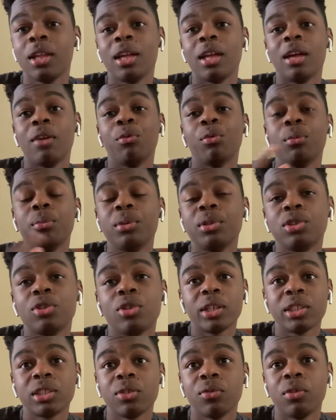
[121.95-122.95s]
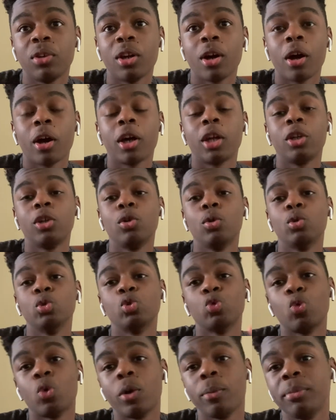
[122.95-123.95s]
If you want me to to the video, all I gotta do is
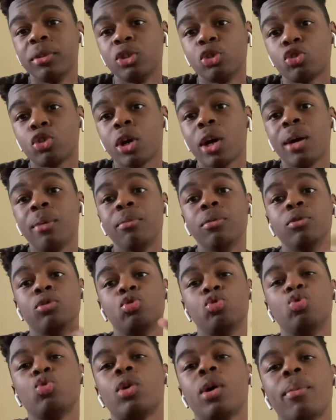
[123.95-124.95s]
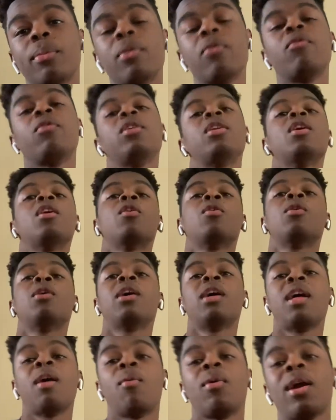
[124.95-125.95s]
one, be subscribed, two, comment the video,
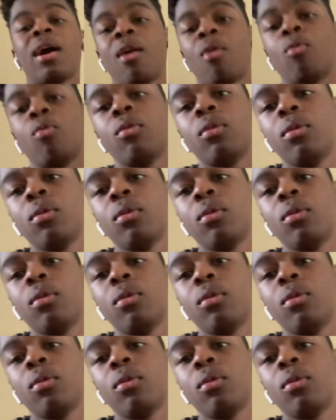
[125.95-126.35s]
and we out.